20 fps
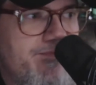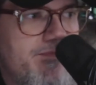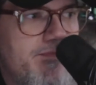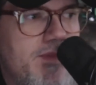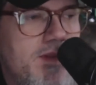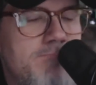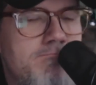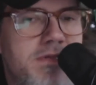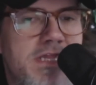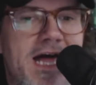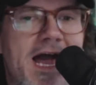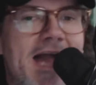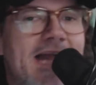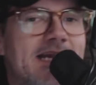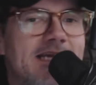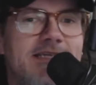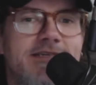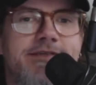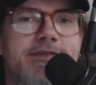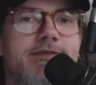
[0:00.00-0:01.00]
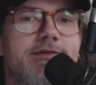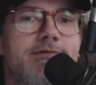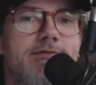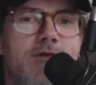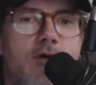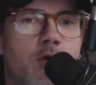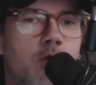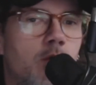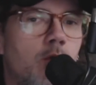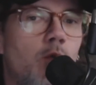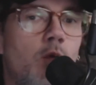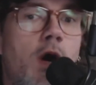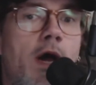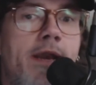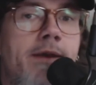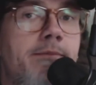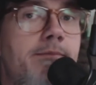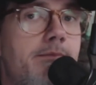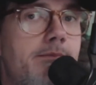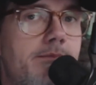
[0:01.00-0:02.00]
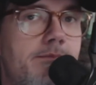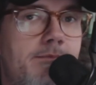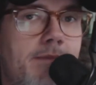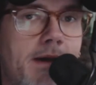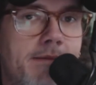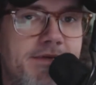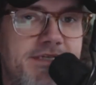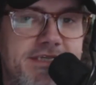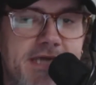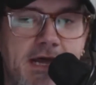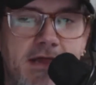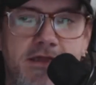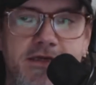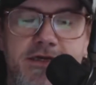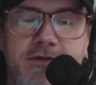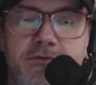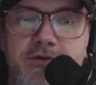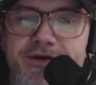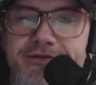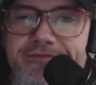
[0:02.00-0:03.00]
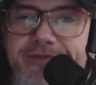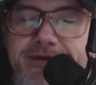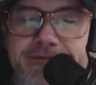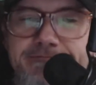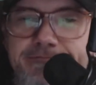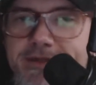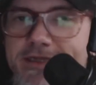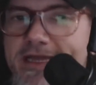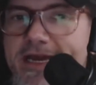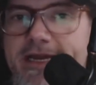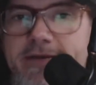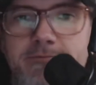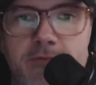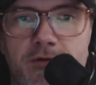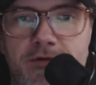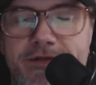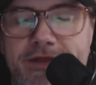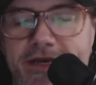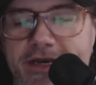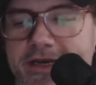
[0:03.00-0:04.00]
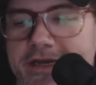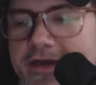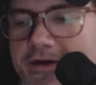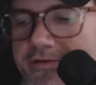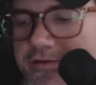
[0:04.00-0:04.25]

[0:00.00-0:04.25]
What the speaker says: Blackened or One by Metallica would have been played more than any other